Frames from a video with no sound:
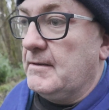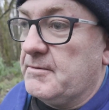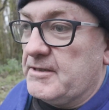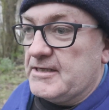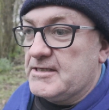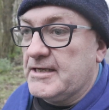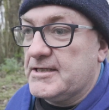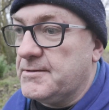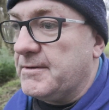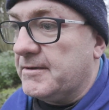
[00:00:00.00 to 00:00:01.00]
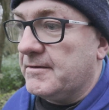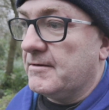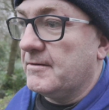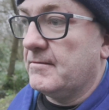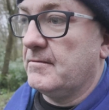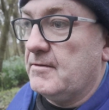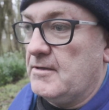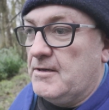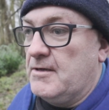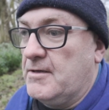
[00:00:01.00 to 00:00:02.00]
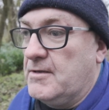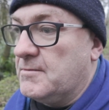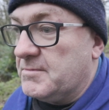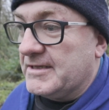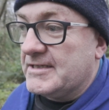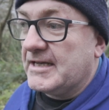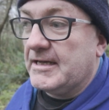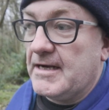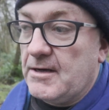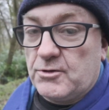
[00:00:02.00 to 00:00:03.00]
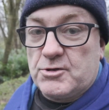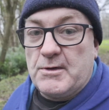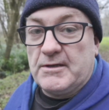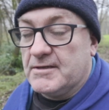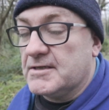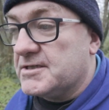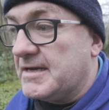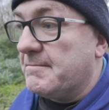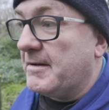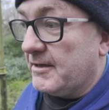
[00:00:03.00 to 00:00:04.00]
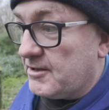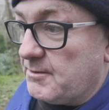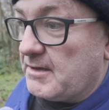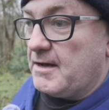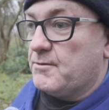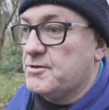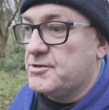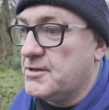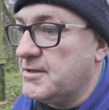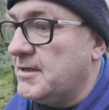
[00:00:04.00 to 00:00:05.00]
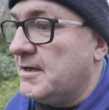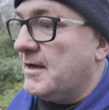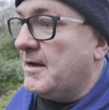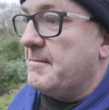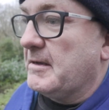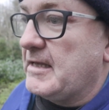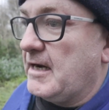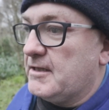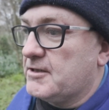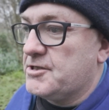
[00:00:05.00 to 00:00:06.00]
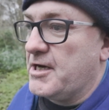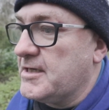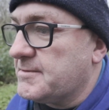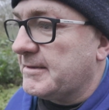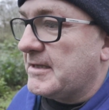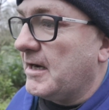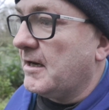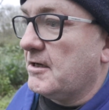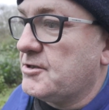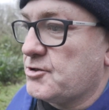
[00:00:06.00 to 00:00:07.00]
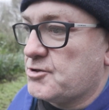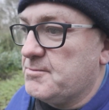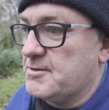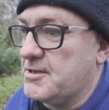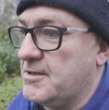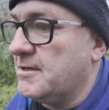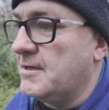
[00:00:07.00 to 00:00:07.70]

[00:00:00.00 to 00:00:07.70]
But do you stick to it? But this day now, the 12th of December, do it now. Make that little change, make that little adjustment.